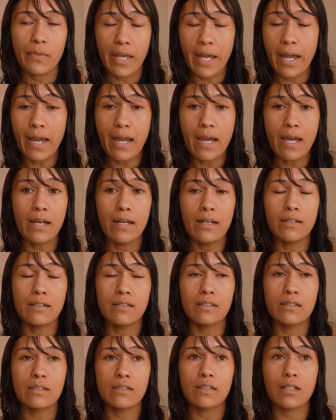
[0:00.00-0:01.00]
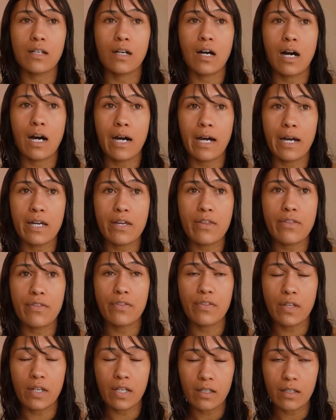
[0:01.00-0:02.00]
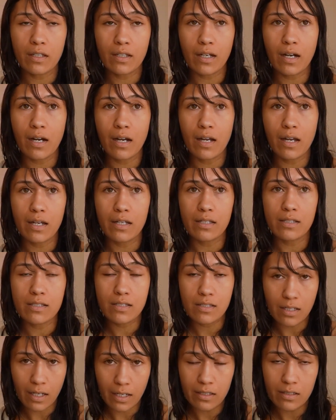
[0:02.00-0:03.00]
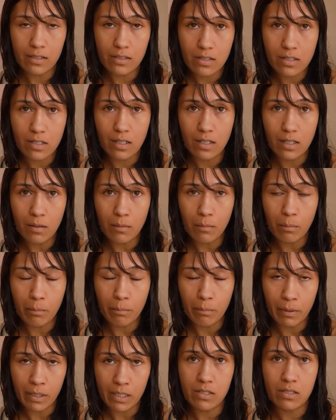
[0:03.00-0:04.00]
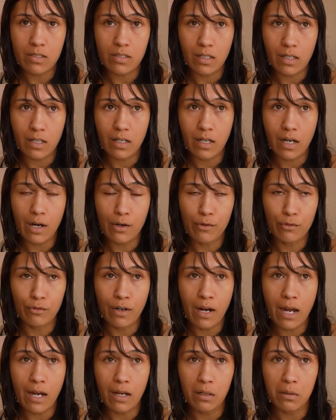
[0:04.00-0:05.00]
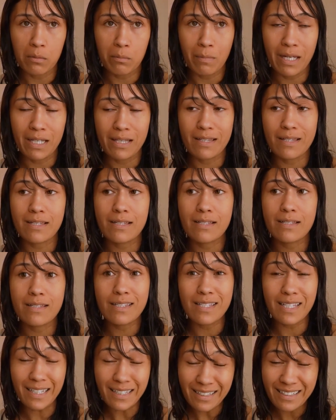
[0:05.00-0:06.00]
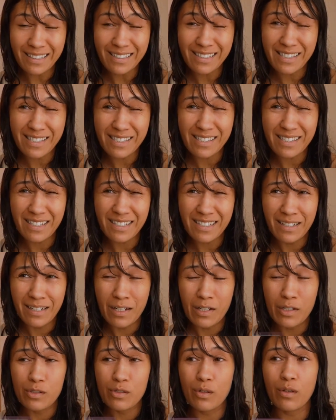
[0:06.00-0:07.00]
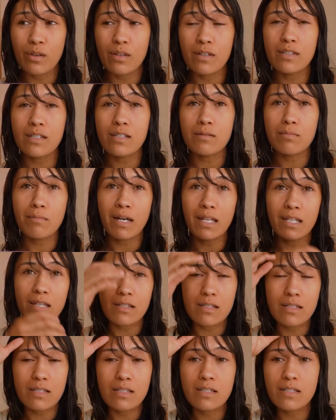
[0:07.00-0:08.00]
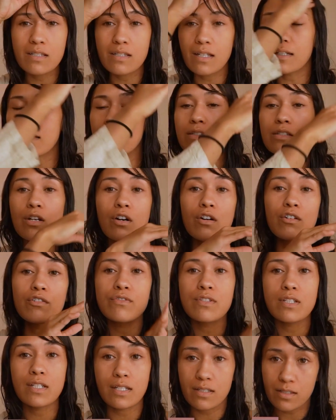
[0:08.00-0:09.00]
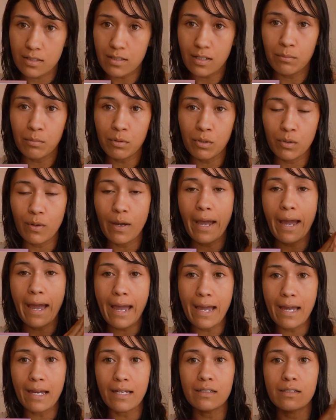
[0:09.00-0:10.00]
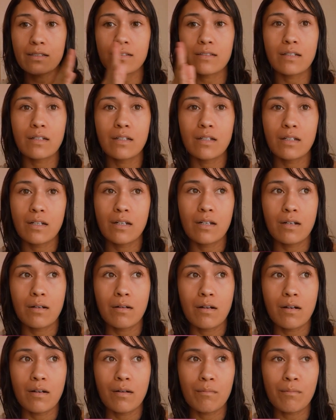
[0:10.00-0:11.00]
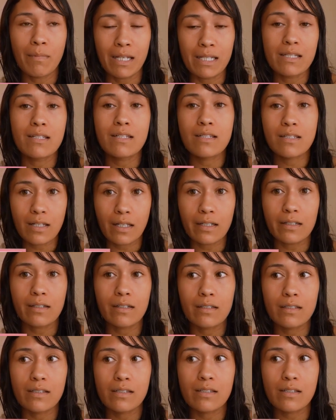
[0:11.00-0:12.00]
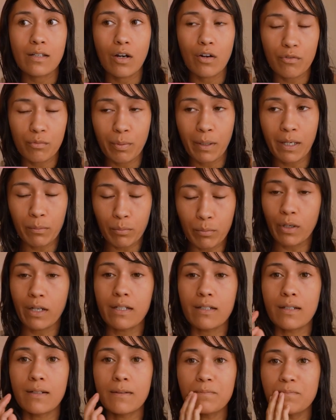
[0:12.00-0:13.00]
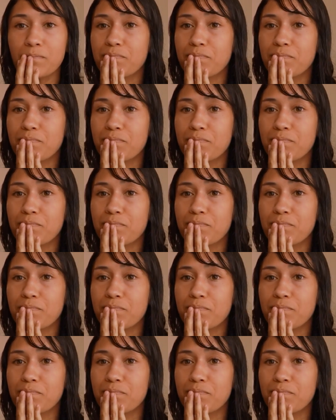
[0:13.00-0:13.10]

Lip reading: And I think it started to get better around month 6. So this is month 6 of TSW and month 6 of being pregnant.